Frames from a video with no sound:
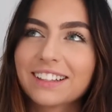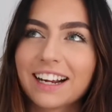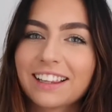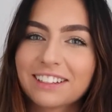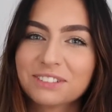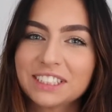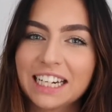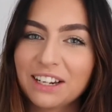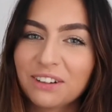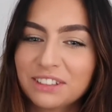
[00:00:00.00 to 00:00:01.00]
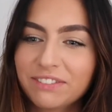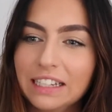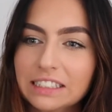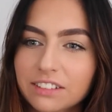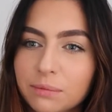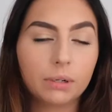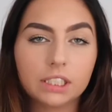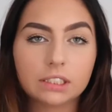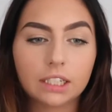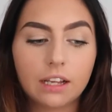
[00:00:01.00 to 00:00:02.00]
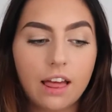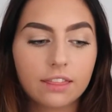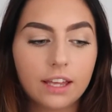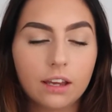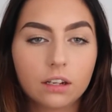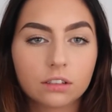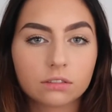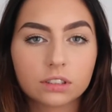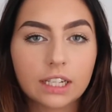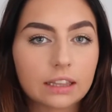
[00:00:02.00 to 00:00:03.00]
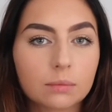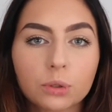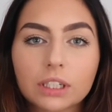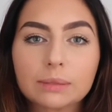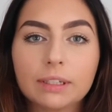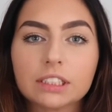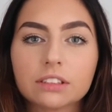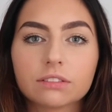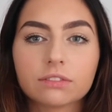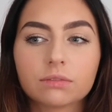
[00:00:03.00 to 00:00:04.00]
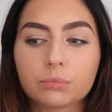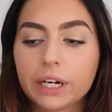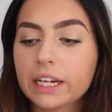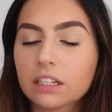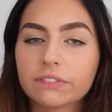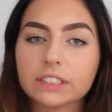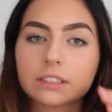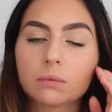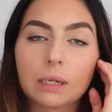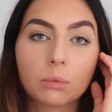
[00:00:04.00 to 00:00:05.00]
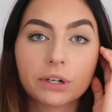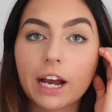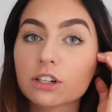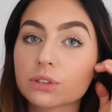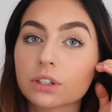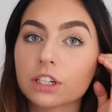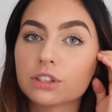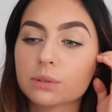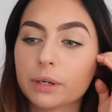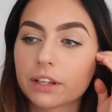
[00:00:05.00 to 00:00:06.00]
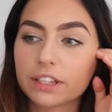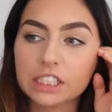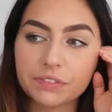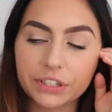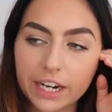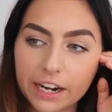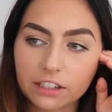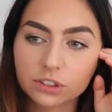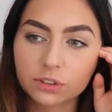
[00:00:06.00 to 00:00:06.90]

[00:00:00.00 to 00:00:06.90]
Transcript: Like I like was getting all defensive. But he's like, then get the more expensive brand if it's like more natural and gonna do better things for your hair.